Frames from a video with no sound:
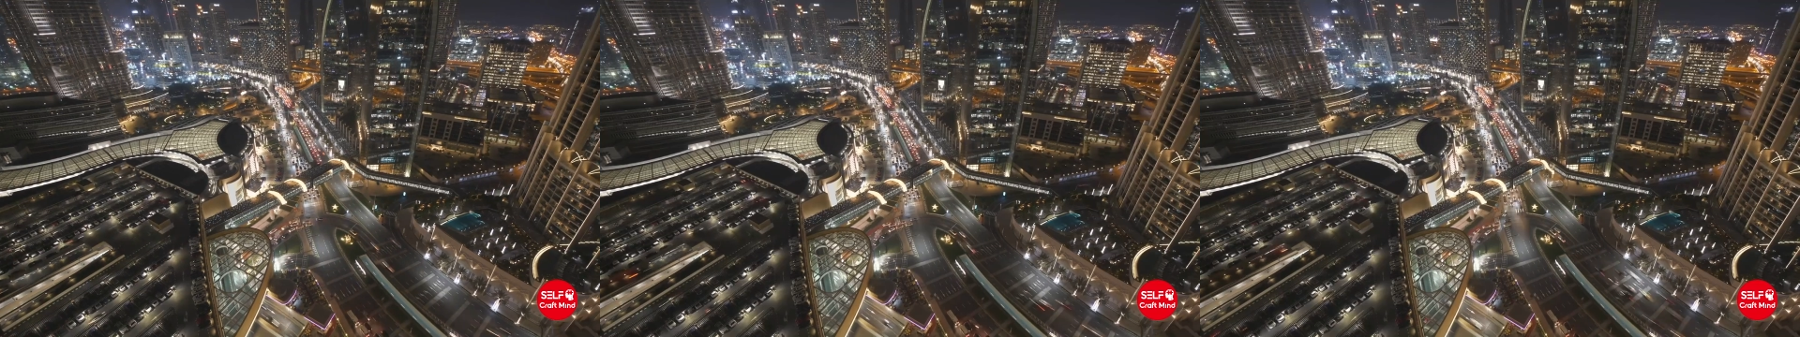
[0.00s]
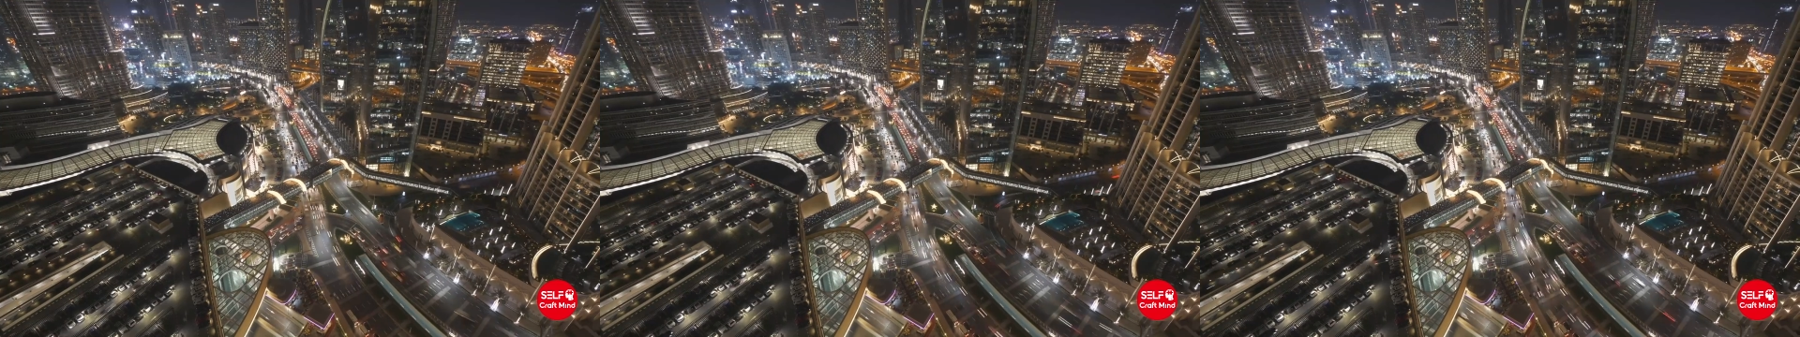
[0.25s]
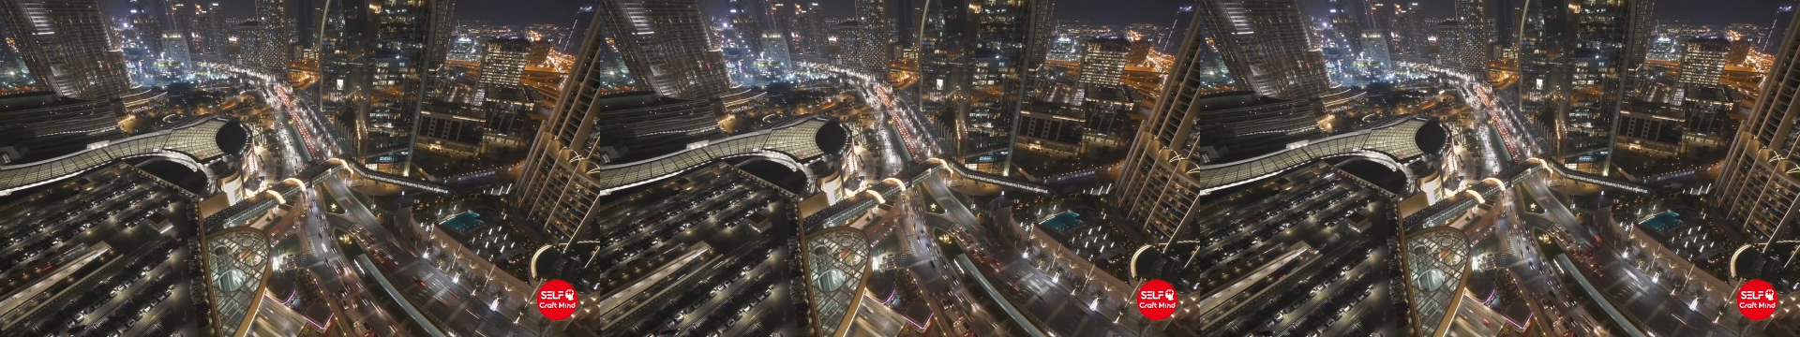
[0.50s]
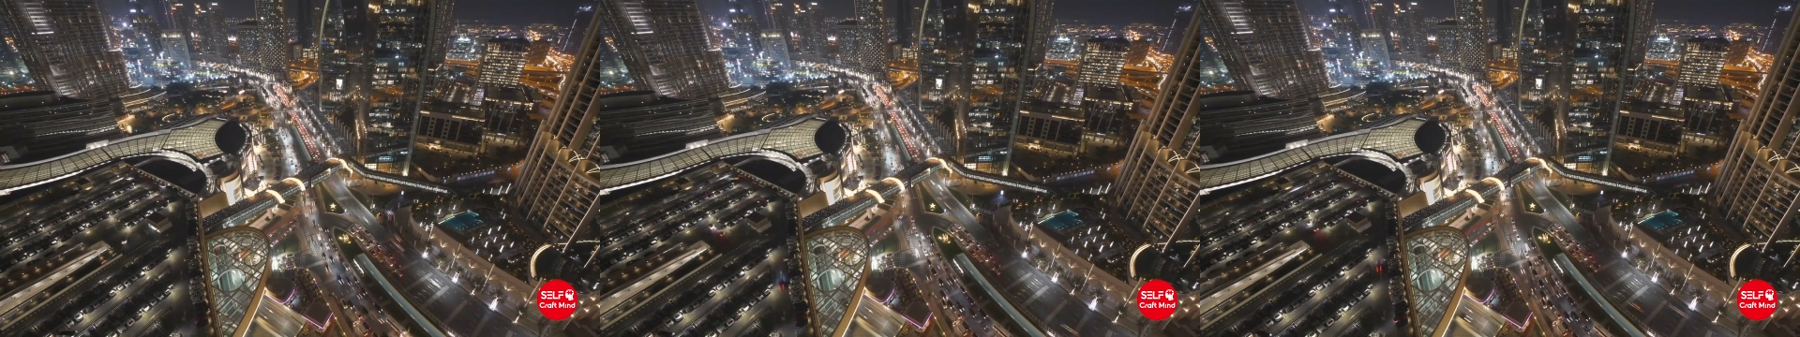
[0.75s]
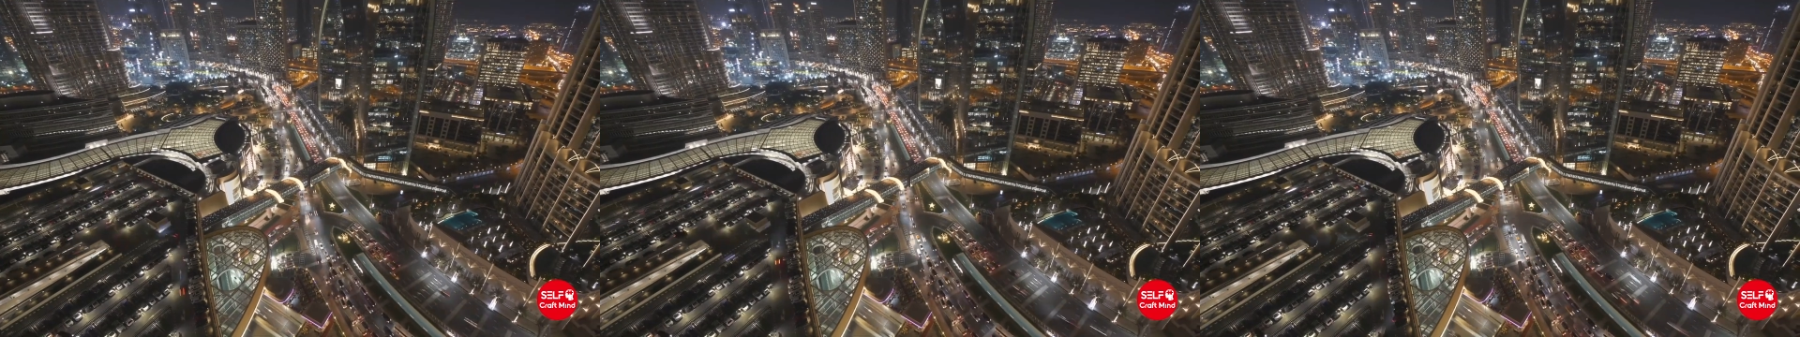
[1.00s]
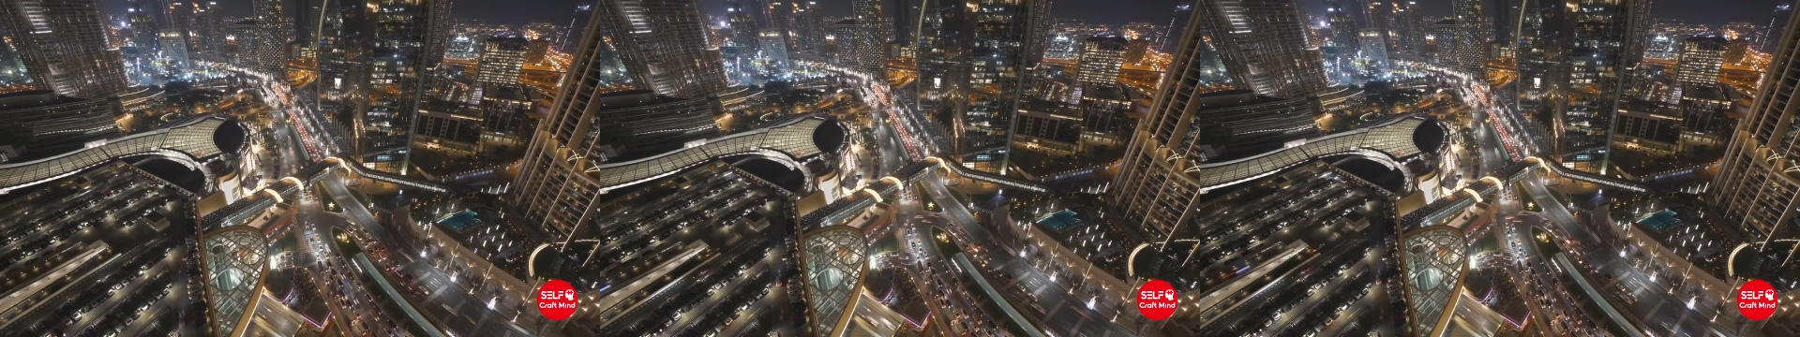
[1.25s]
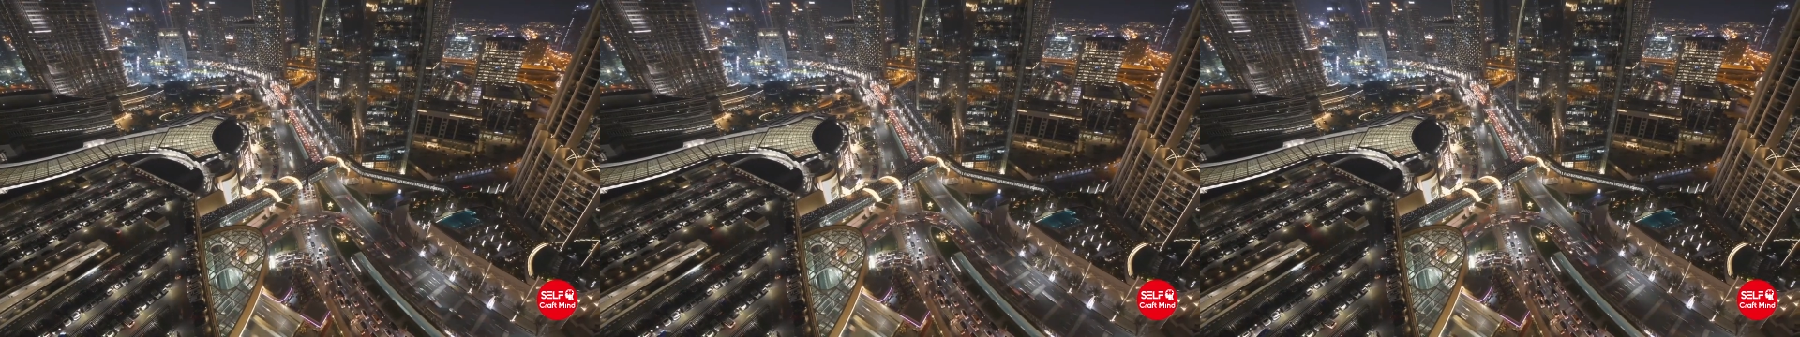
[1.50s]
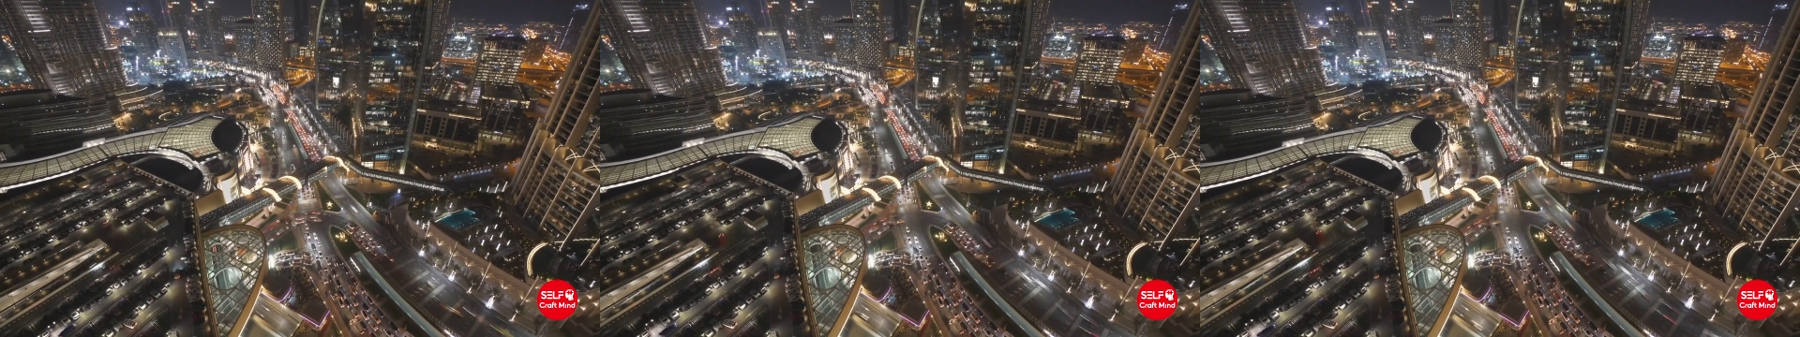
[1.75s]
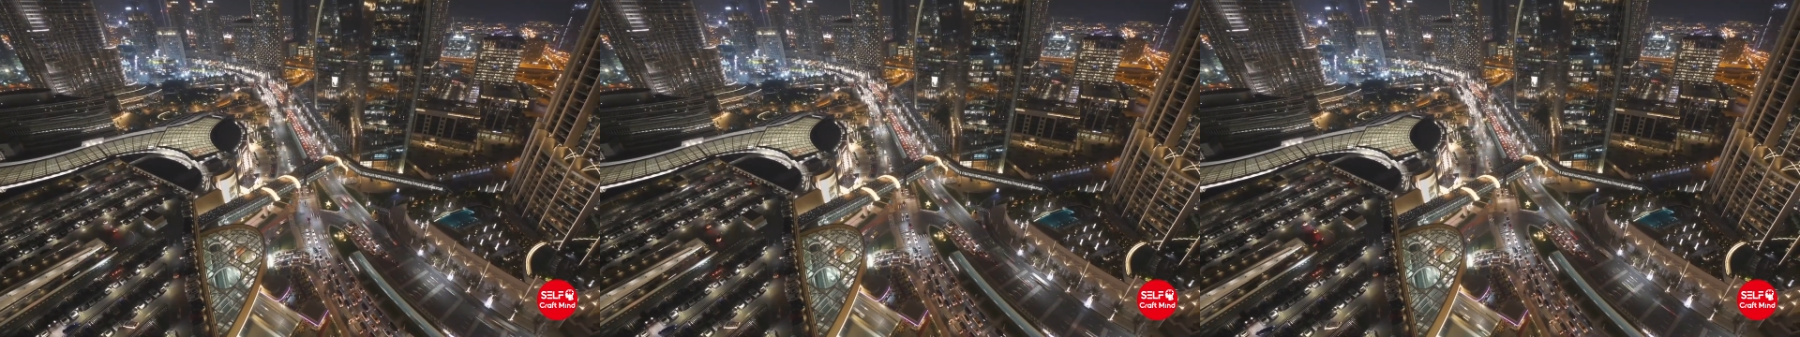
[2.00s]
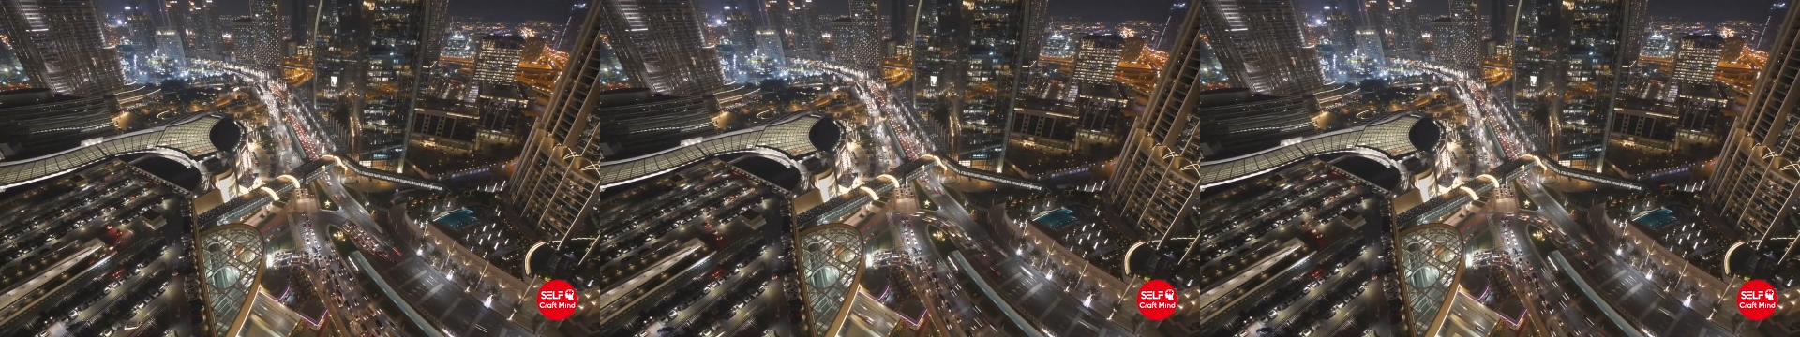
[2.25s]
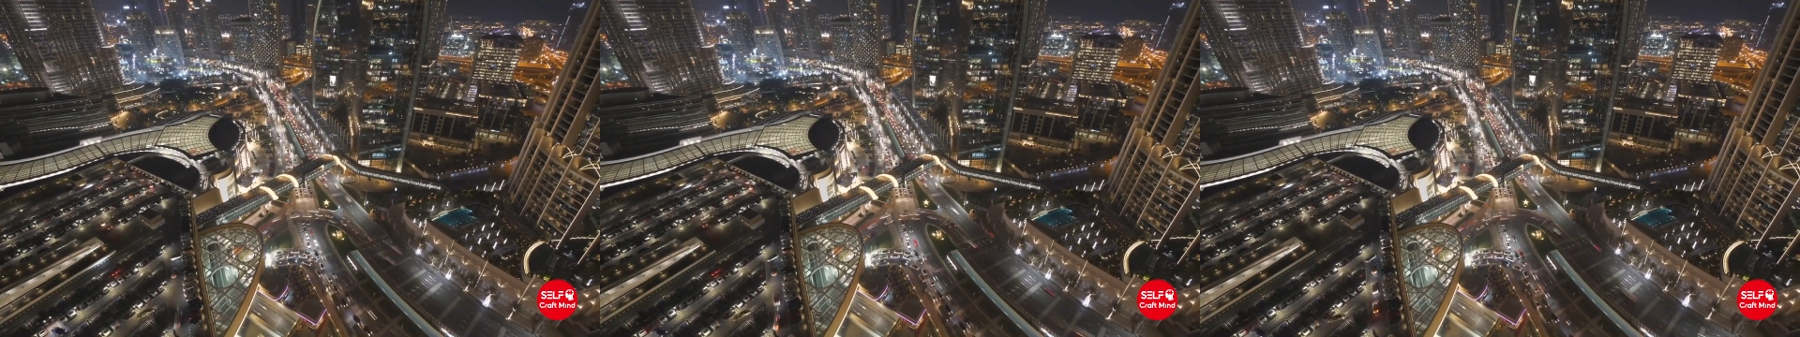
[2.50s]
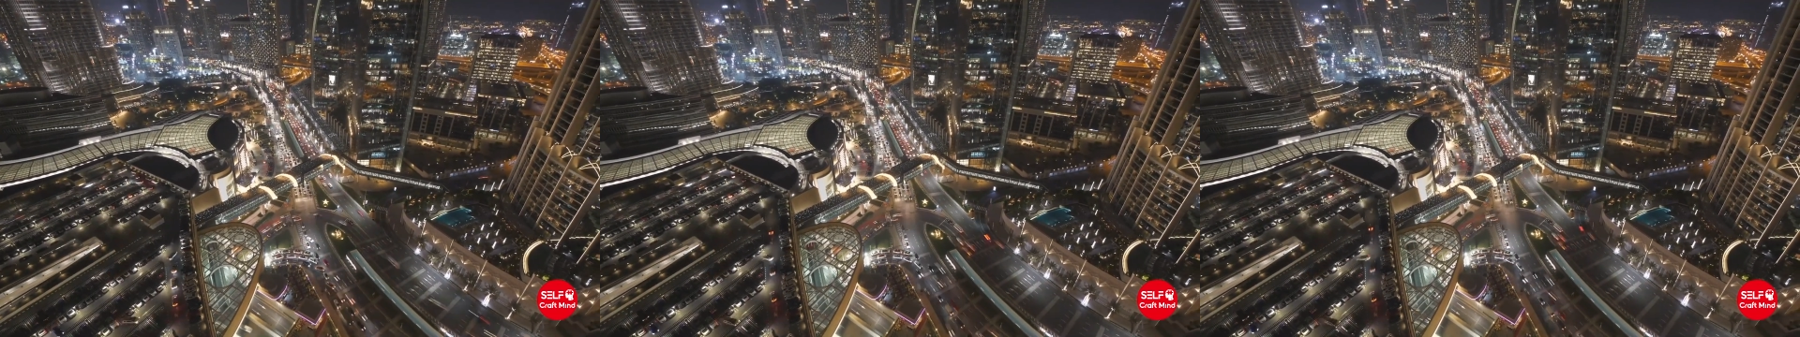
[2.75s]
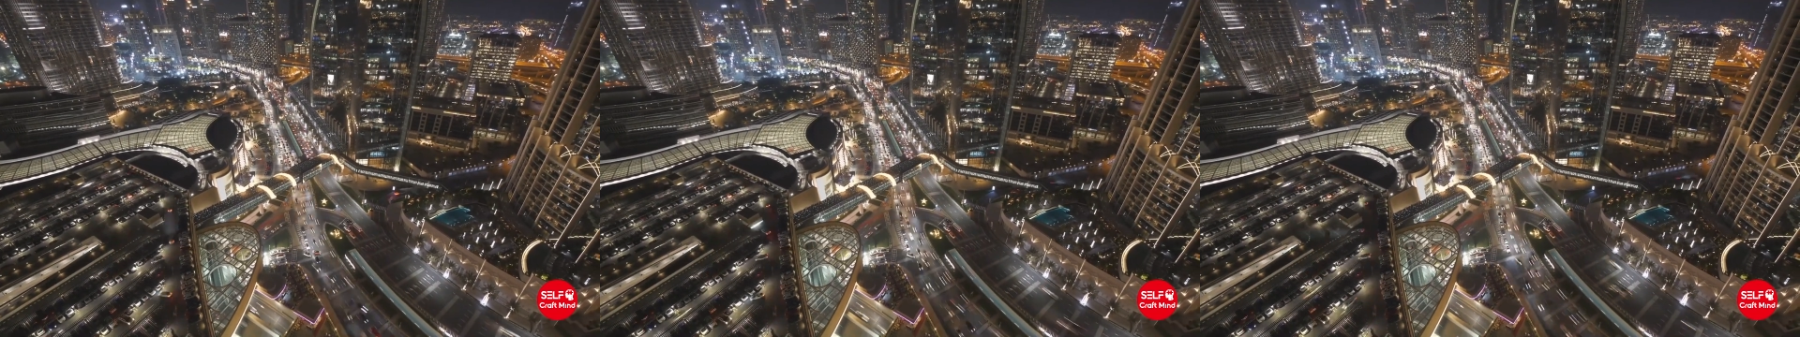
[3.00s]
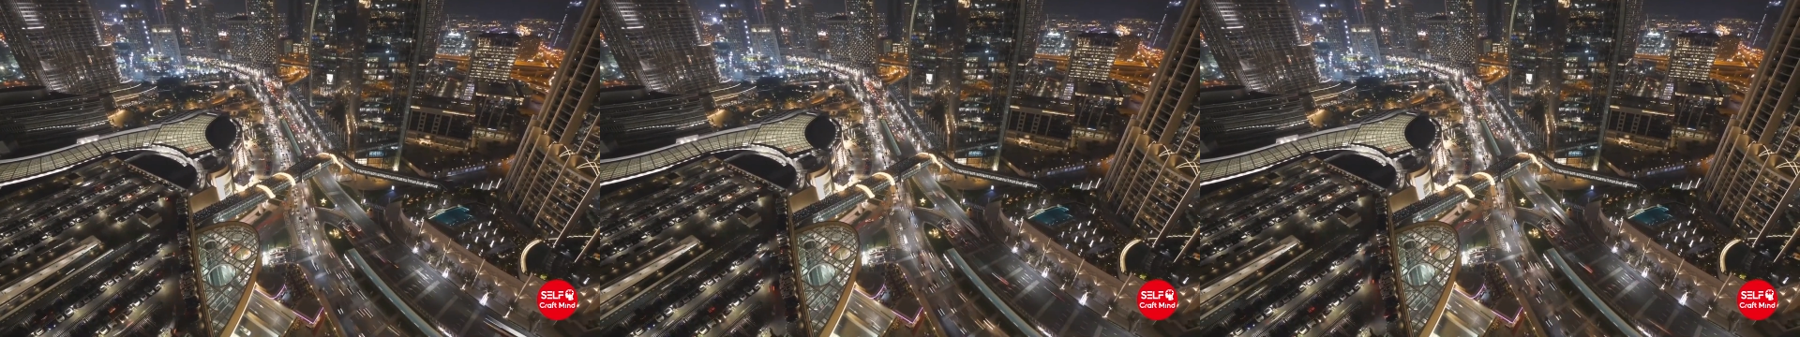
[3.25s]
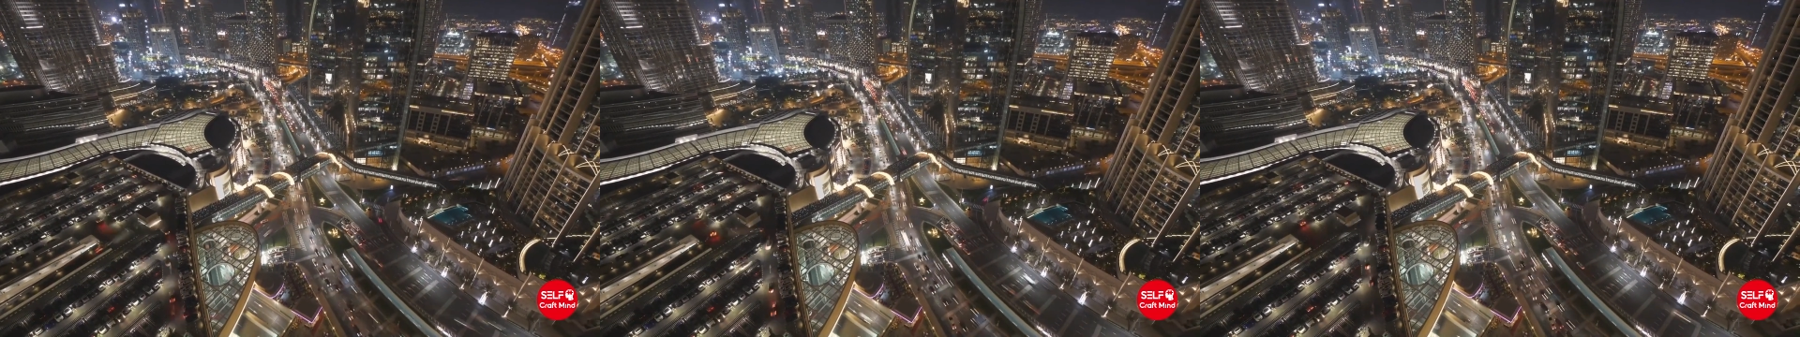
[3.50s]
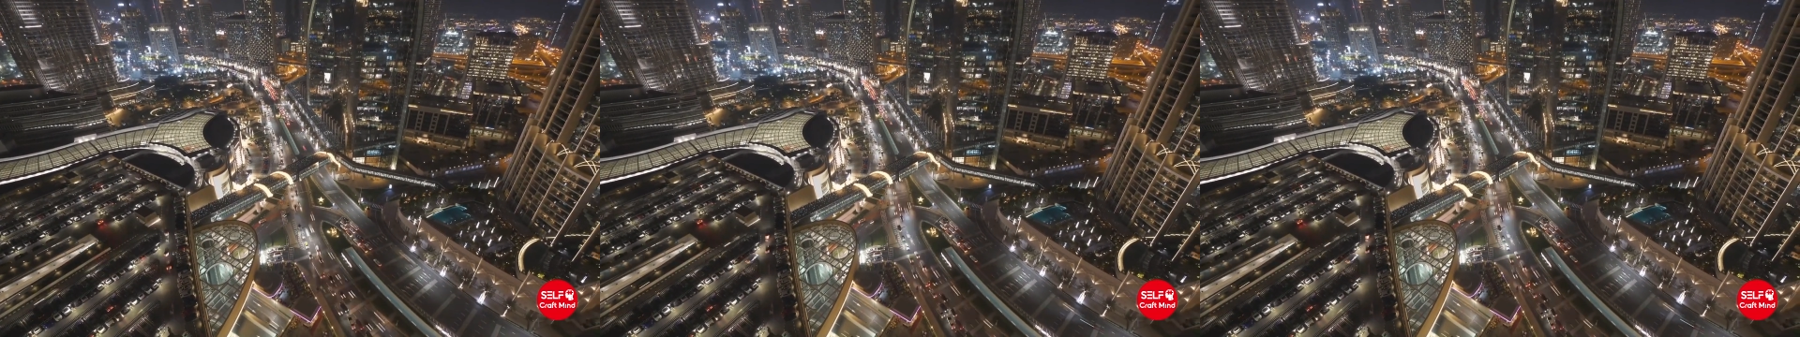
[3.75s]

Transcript: (no speaker visible)